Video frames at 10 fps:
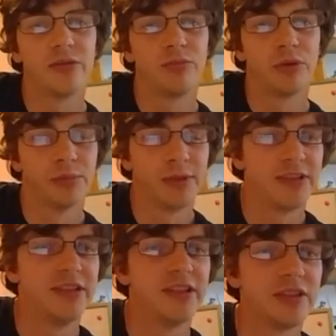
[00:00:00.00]

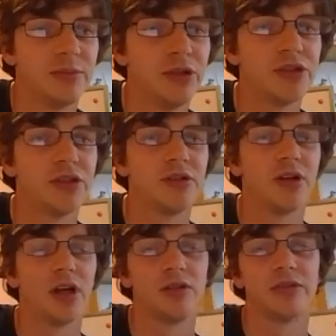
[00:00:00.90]
probability distribution
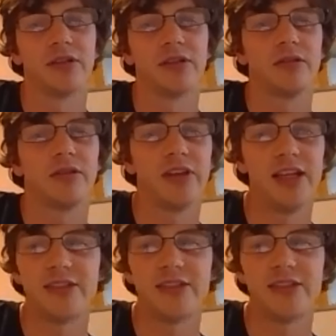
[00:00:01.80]
over
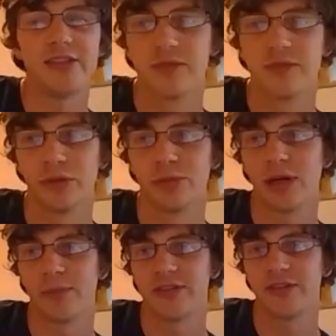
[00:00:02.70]
theta, those model
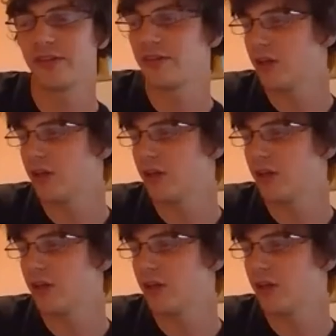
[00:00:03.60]
parameters,